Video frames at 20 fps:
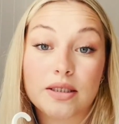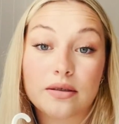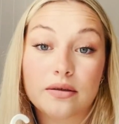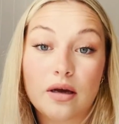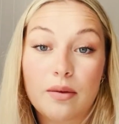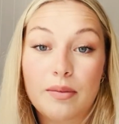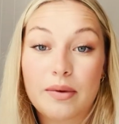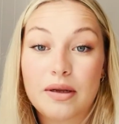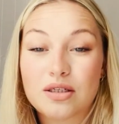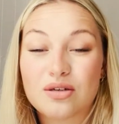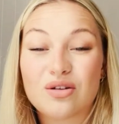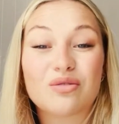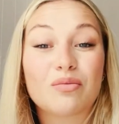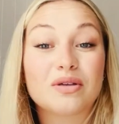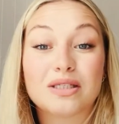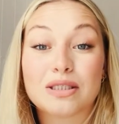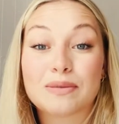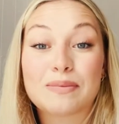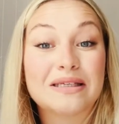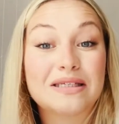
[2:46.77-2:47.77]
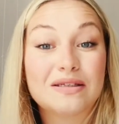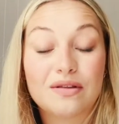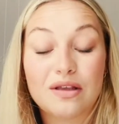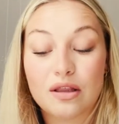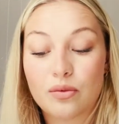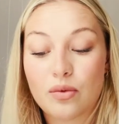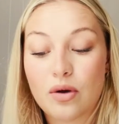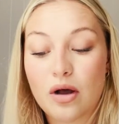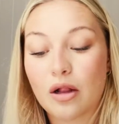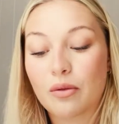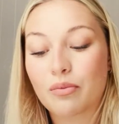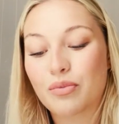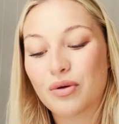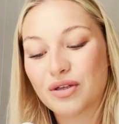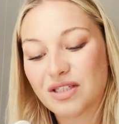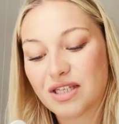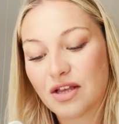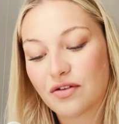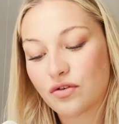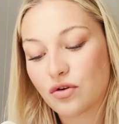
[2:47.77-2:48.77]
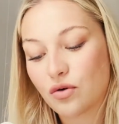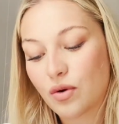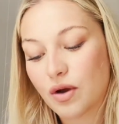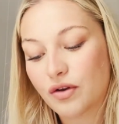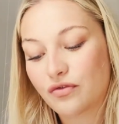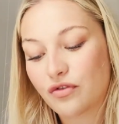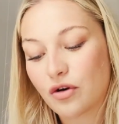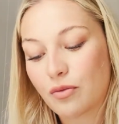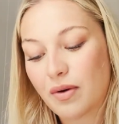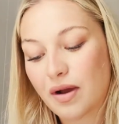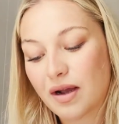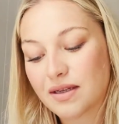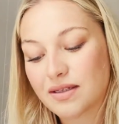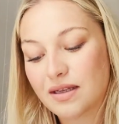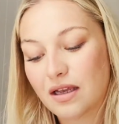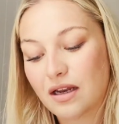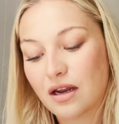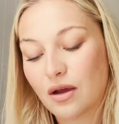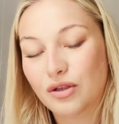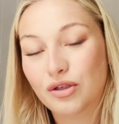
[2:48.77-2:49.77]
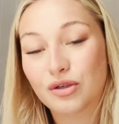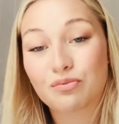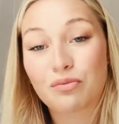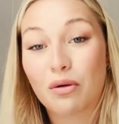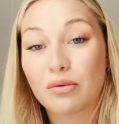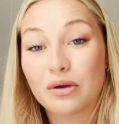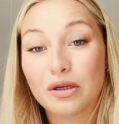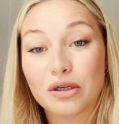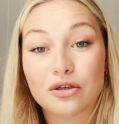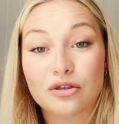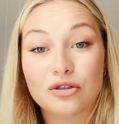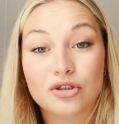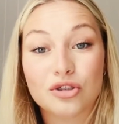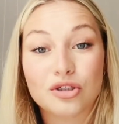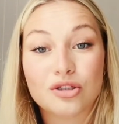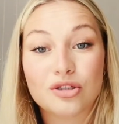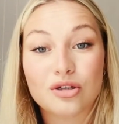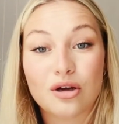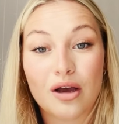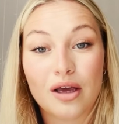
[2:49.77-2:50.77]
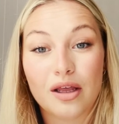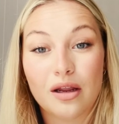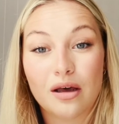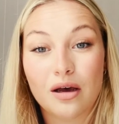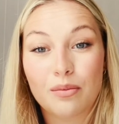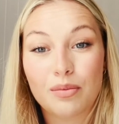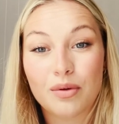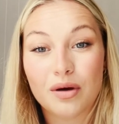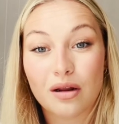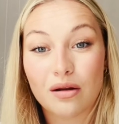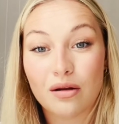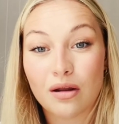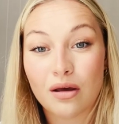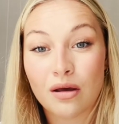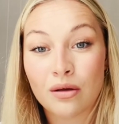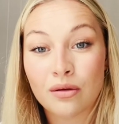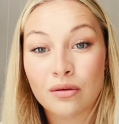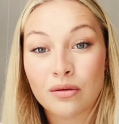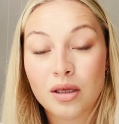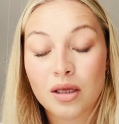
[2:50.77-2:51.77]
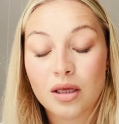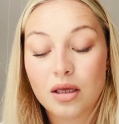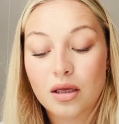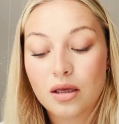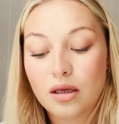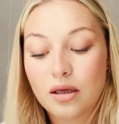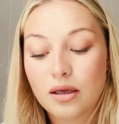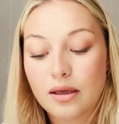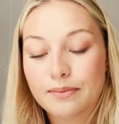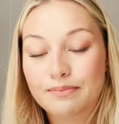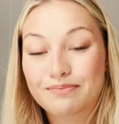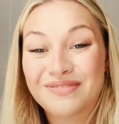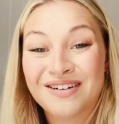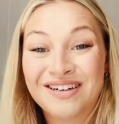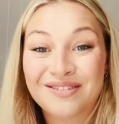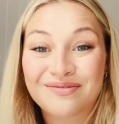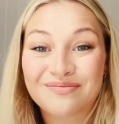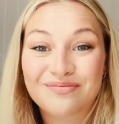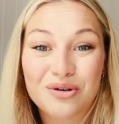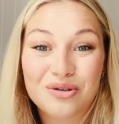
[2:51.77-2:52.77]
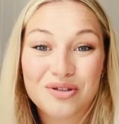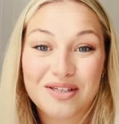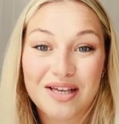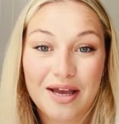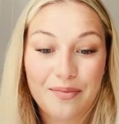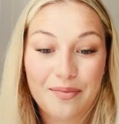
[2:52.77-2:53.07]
I mean, it's not the most expensive thing in the world, but 7 quid for a bag sealer, you probably could just tie it up, I don't know. But we'll see.